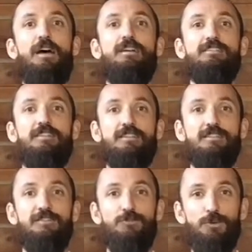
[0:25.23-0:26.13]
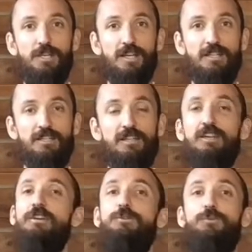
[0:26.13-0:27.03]
as things have weakened,
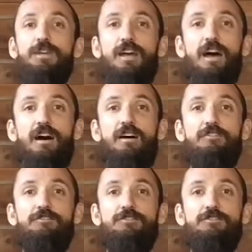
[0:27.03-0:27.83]
we have,